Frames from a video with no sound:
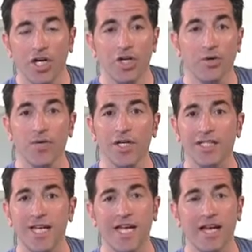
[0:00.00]
You're really
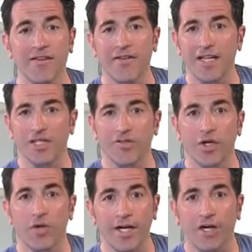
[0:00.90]
taking advantage of a
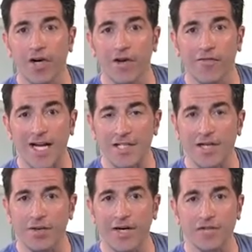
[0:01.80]
great
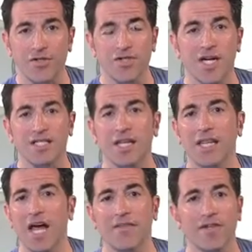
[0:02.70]
cardiovascular exercise, a
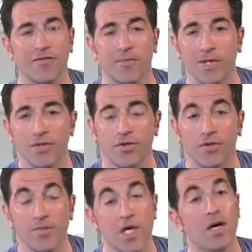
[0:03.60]
lot of different muscle groups.